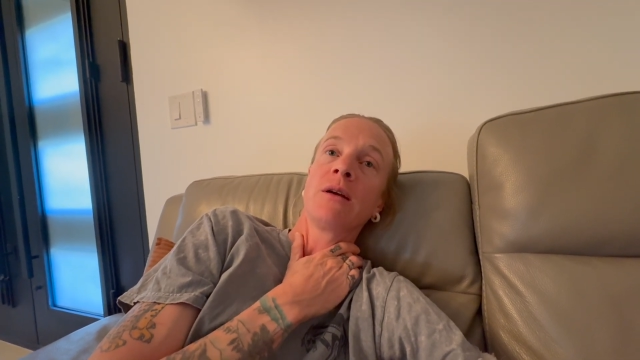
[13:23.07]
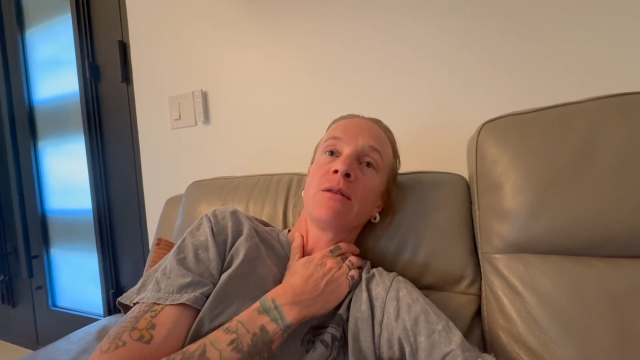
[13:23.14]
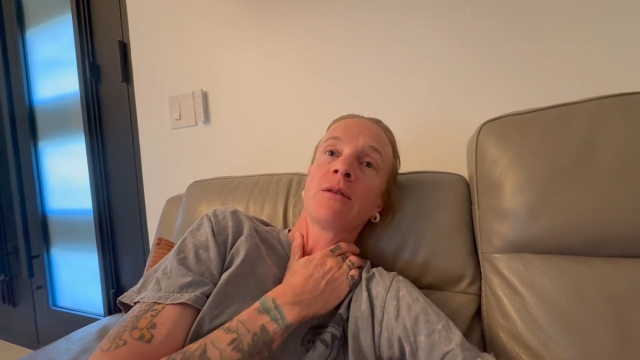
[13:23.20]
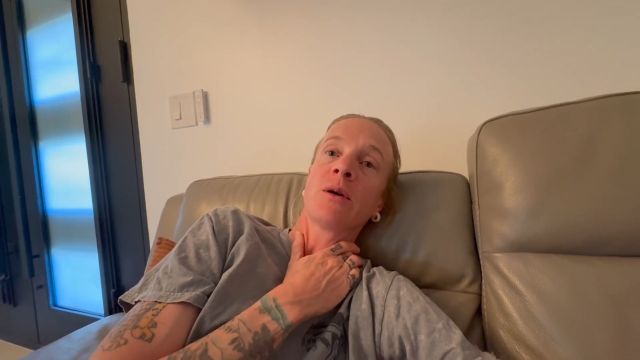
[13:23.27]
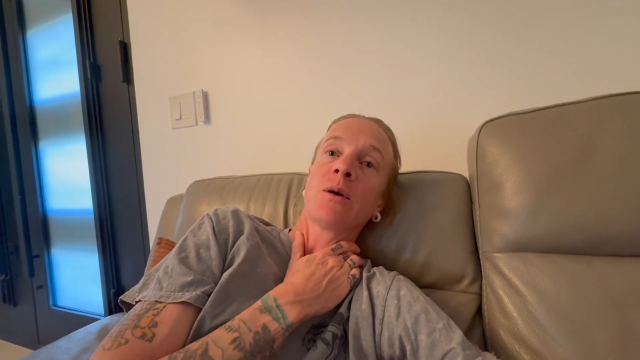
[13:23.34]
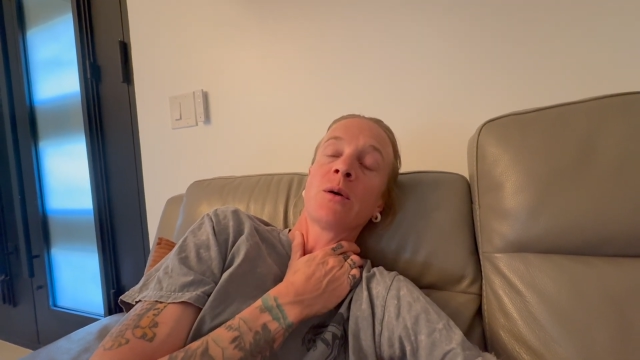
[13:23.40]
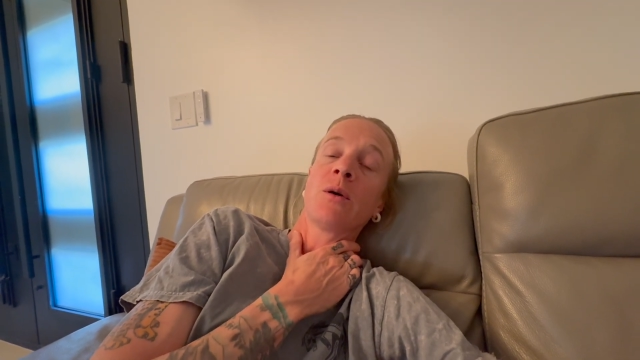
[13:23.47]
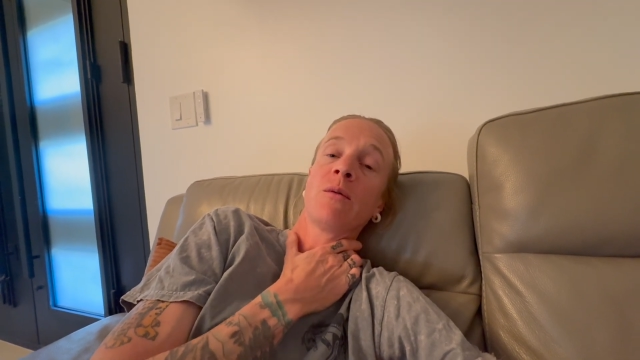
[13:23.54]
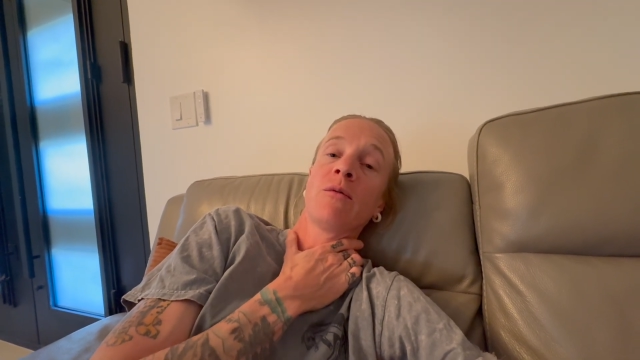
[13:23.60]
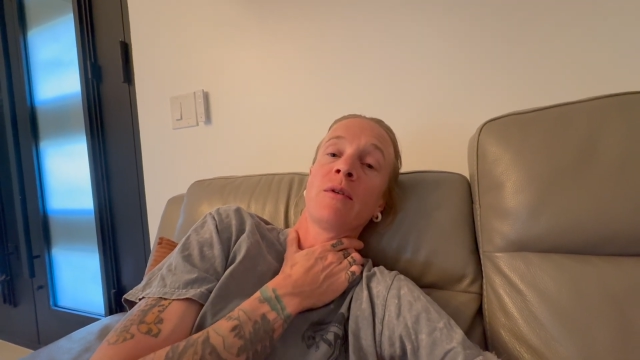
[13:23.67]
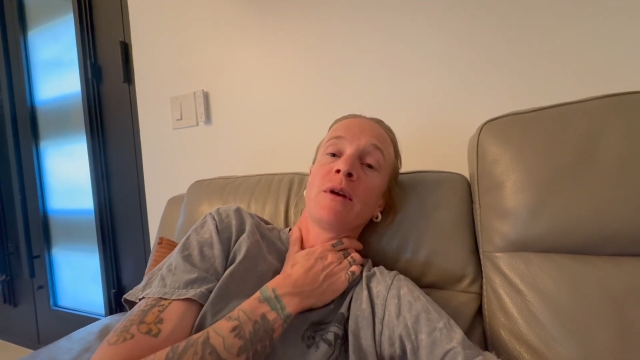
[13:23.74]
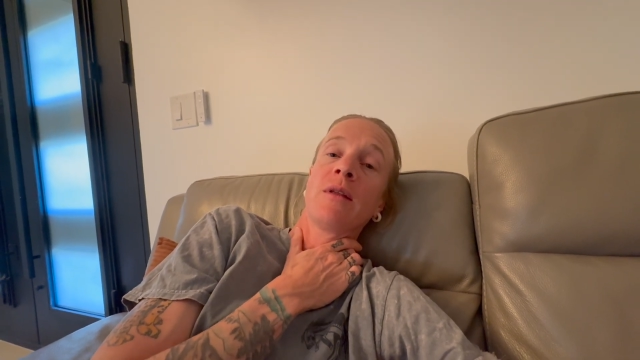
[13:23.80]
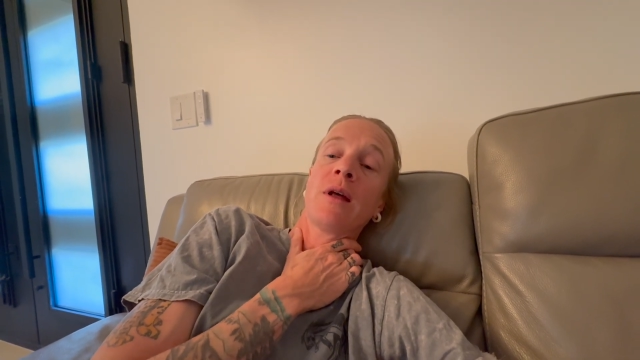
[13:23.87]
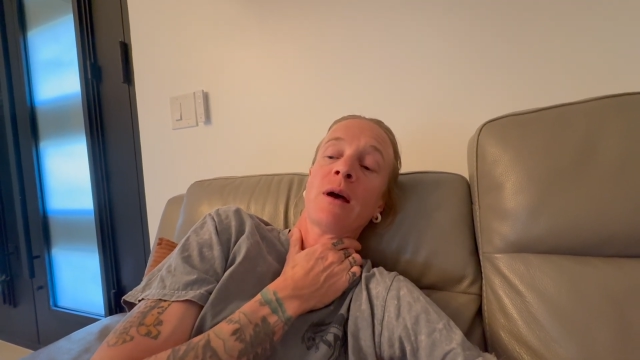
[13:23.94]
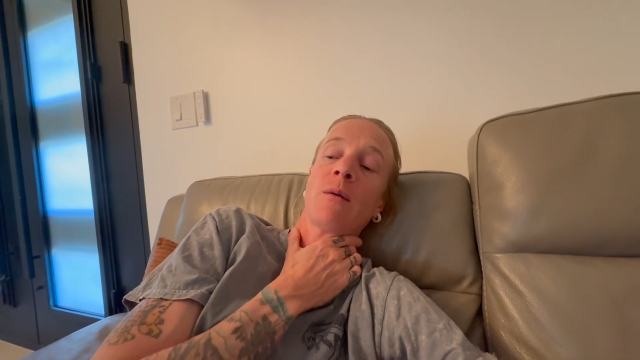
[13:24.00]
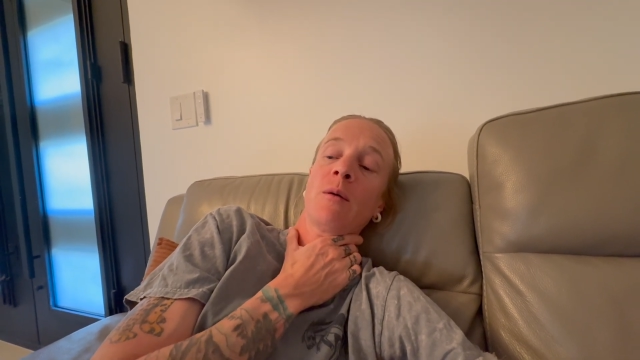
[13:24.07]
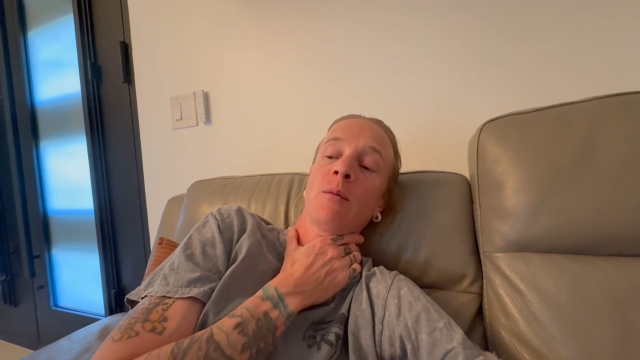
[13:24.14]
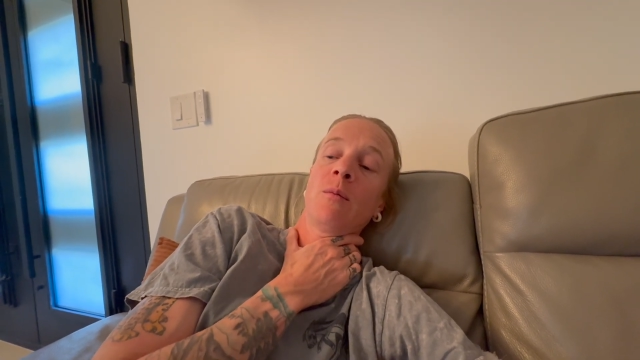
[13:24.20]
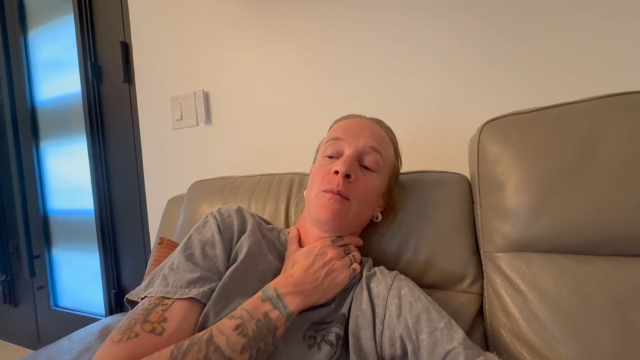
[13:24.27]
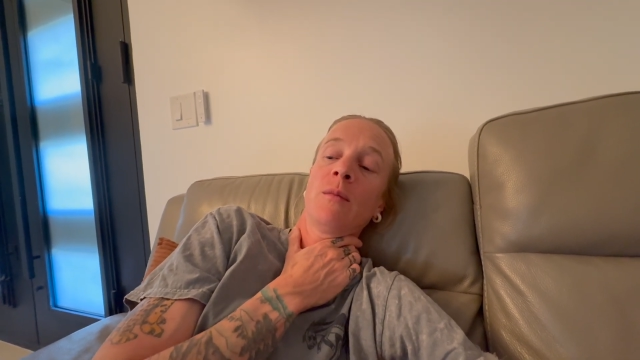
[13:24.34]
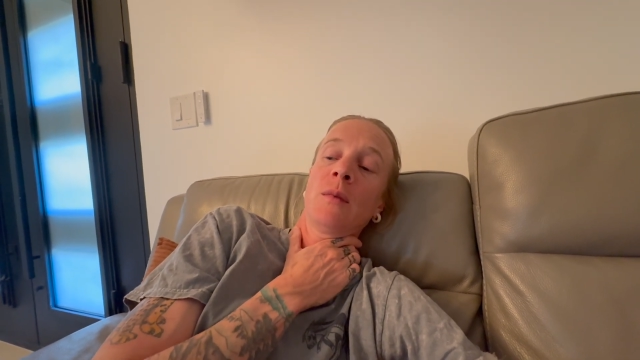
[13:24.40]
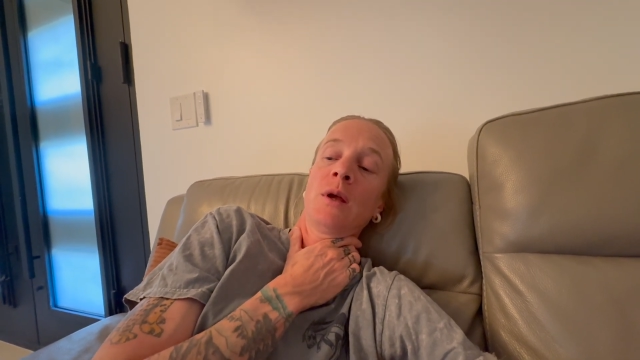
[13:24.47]
So hopefully that will
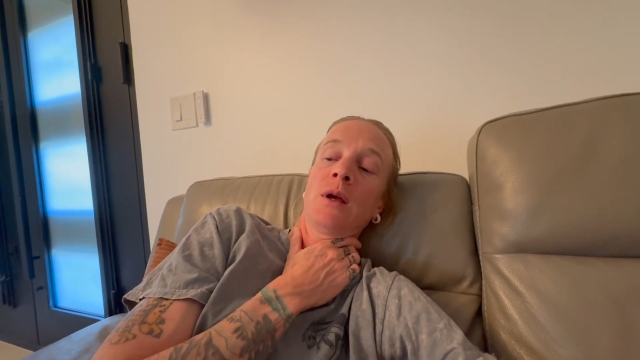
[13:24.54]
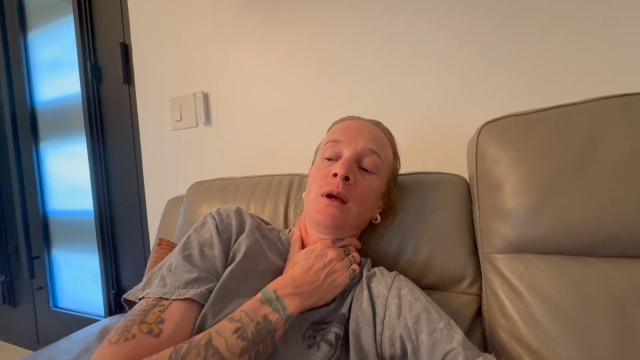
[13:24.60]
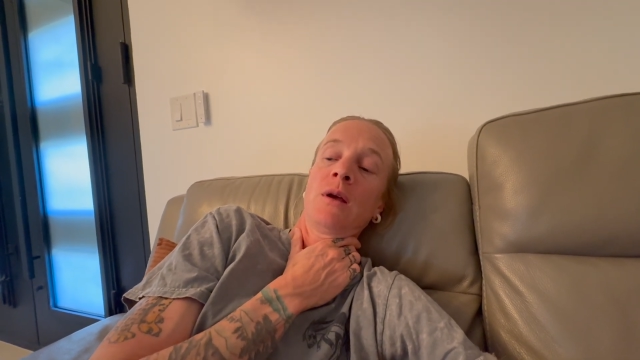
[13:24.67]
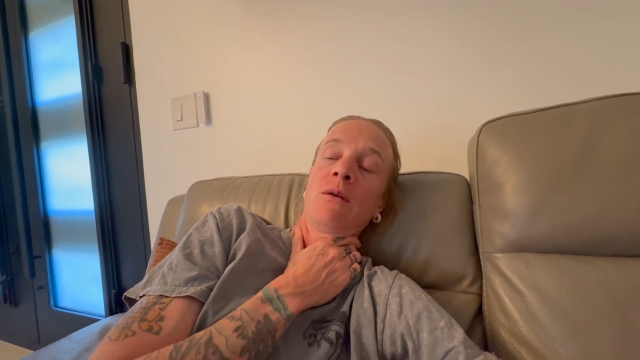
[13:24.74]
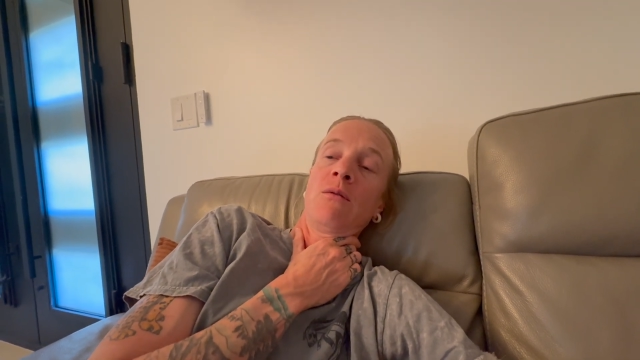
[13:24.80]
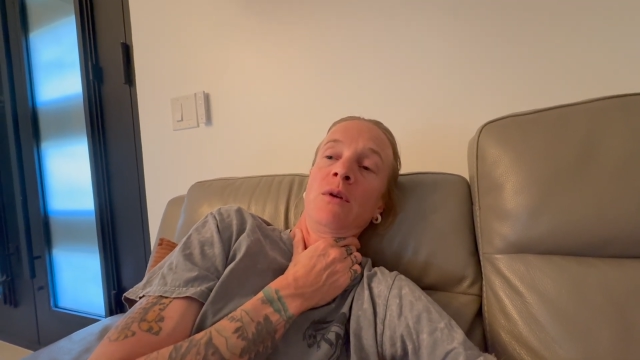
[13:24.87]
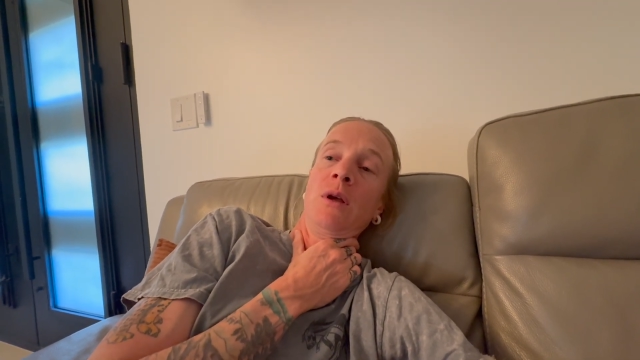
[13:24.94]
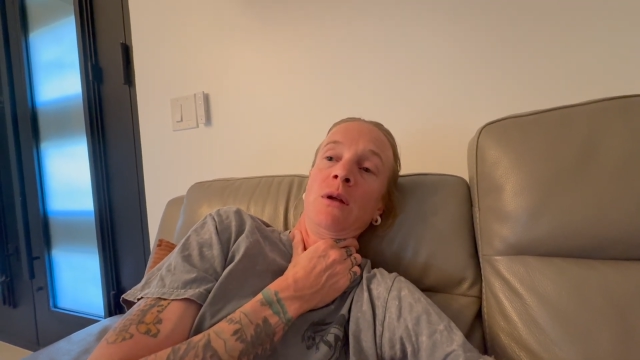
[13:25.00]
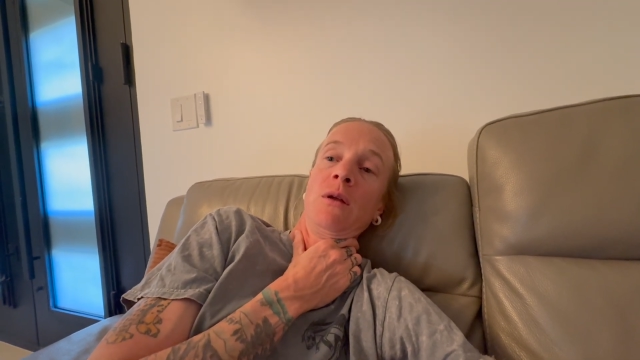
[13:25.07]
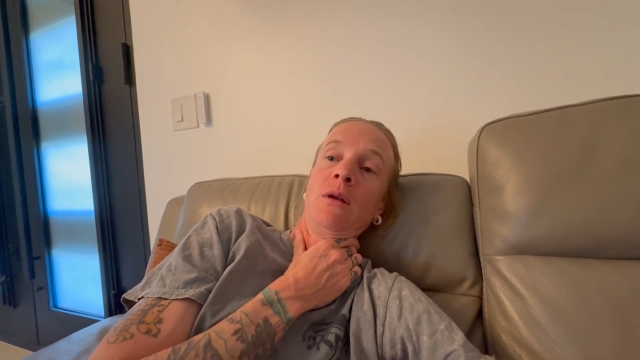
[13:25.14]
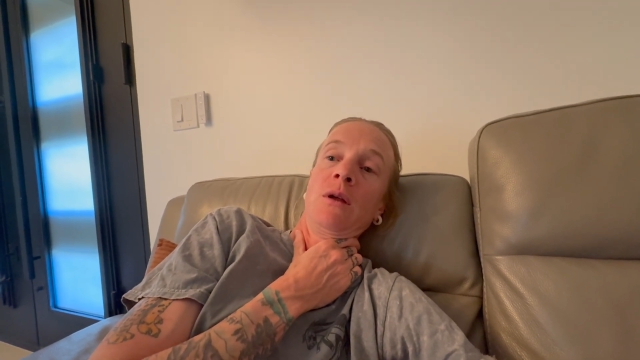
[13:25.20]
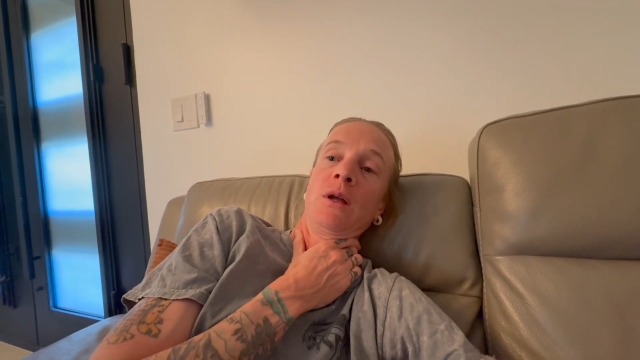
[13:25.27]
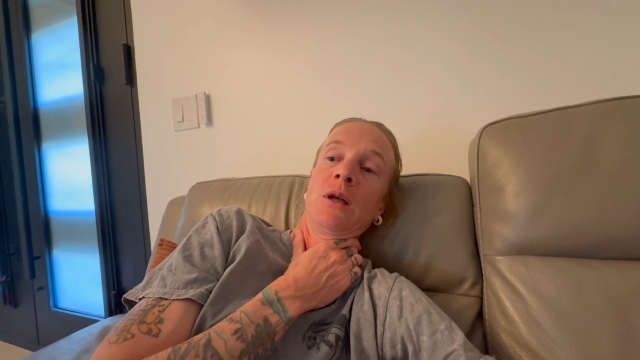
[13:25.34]
feel